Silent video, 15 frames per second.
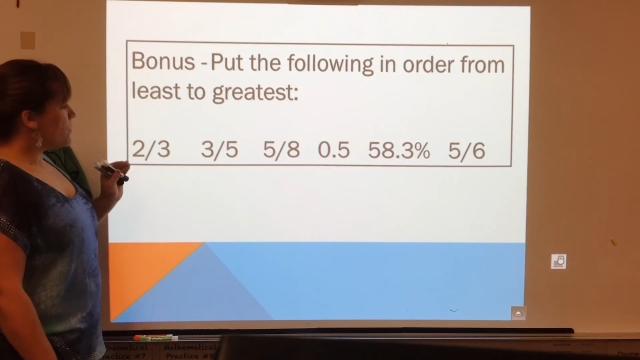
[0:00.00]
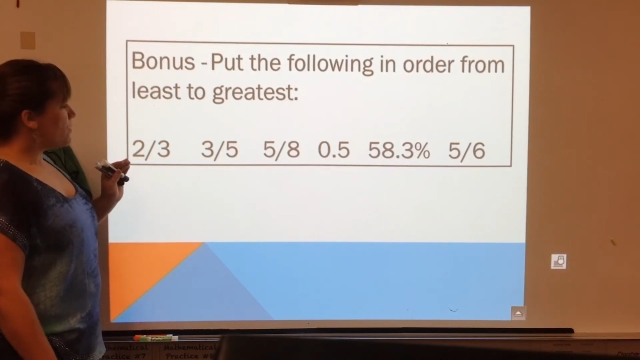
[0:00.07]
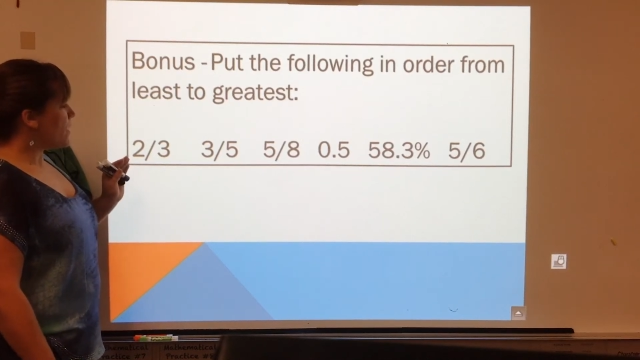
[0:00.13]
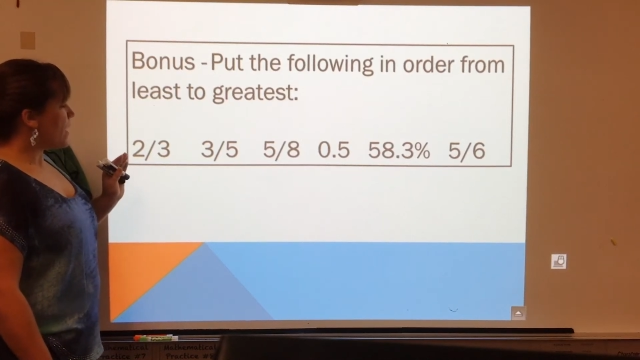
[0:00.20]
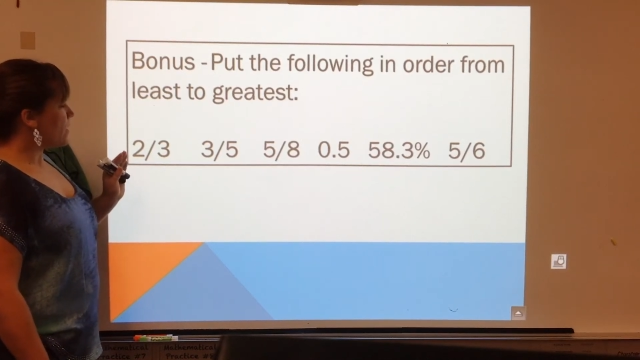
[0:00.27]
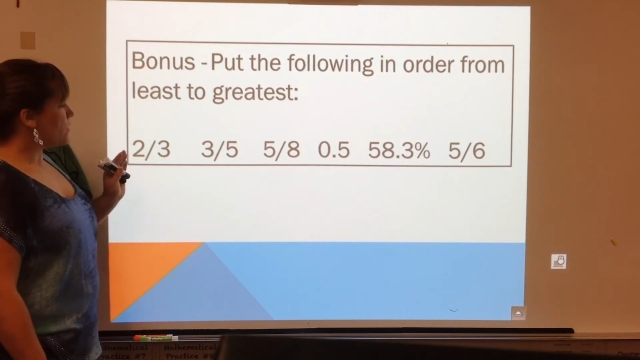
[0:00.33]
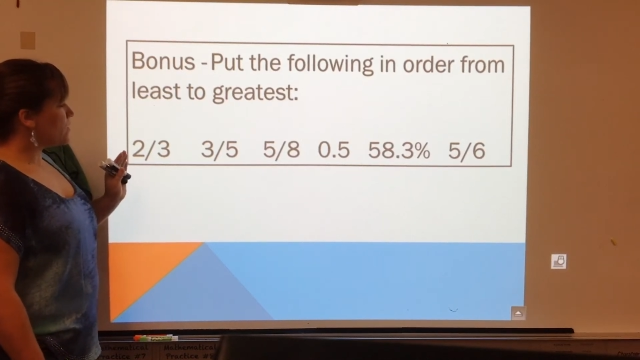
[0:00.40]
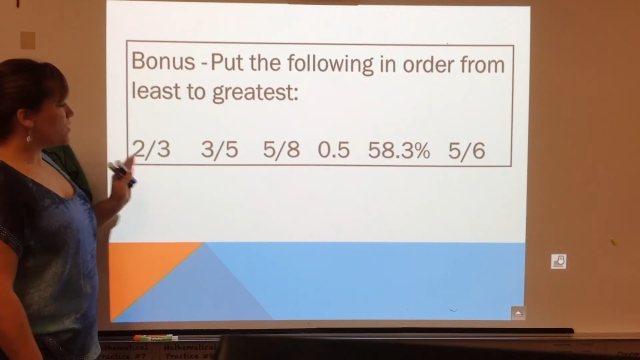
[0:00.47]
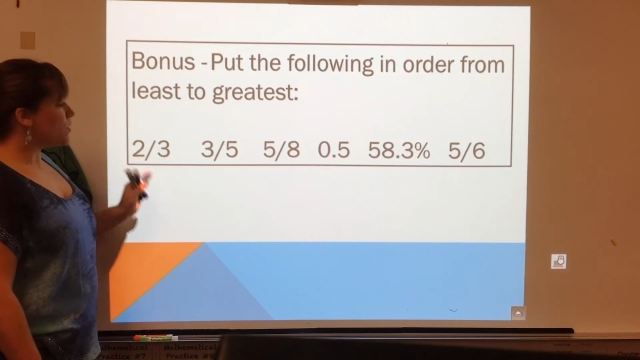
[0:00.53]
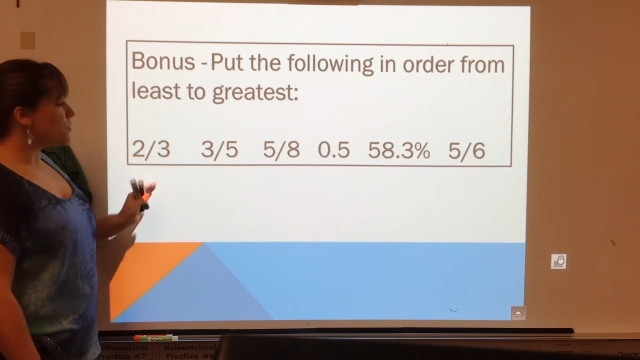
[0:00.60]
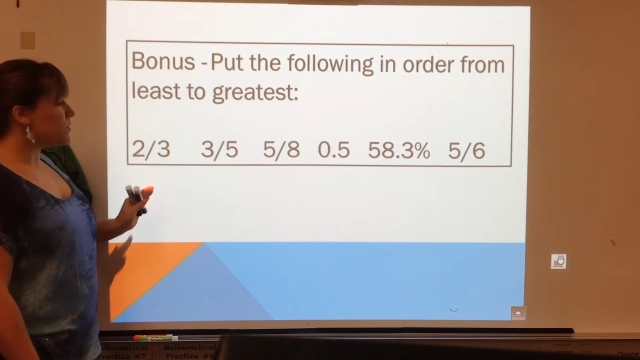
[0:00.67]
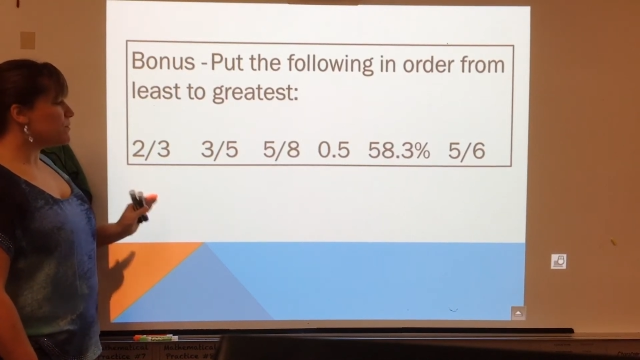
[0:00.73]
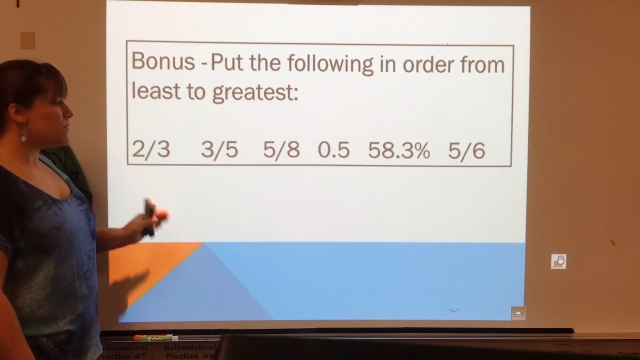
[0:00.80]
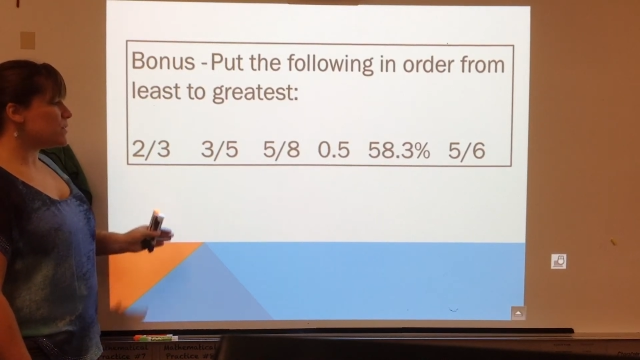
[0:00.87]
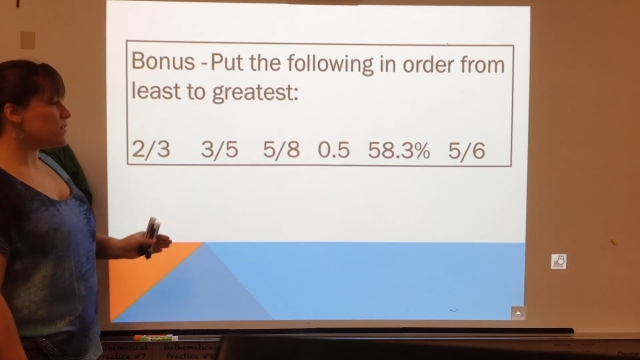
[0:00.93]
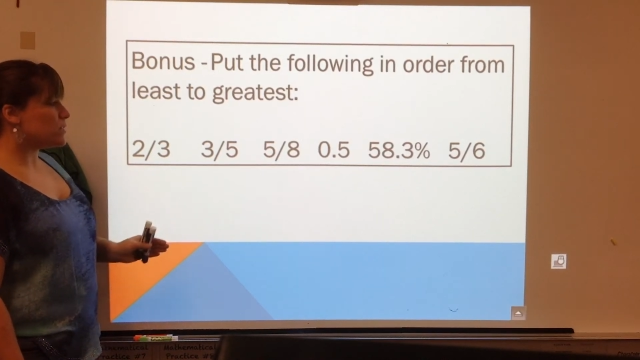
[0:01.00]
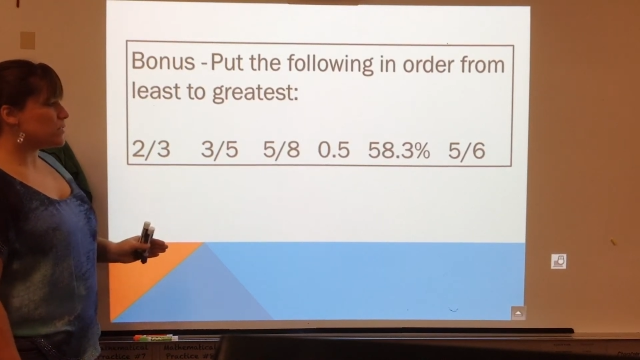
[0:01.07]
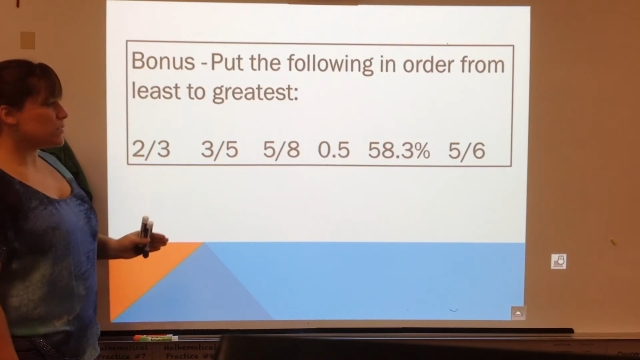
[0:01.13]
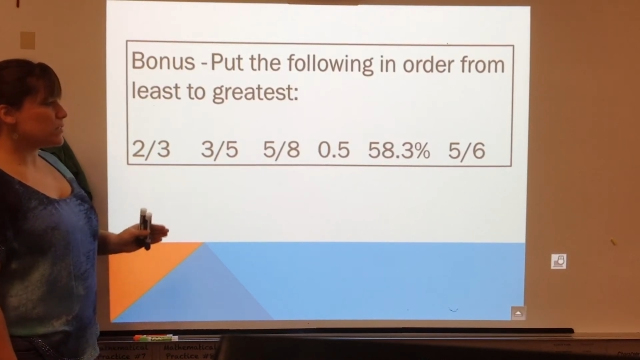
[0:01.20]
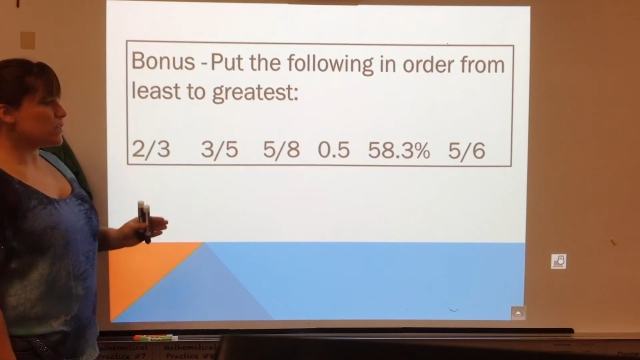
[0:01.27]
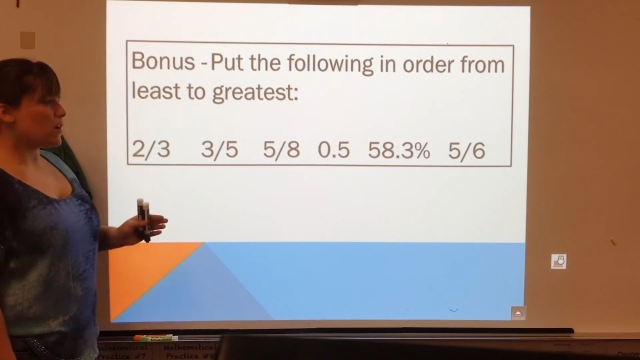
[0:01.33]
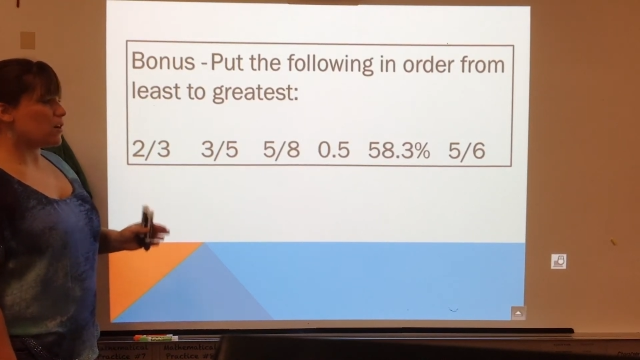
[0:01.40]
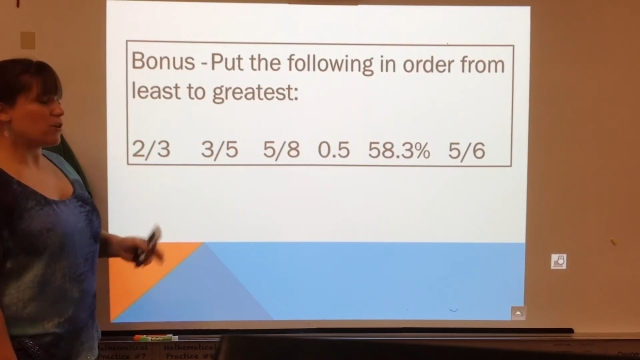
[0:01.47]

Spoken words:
that some of these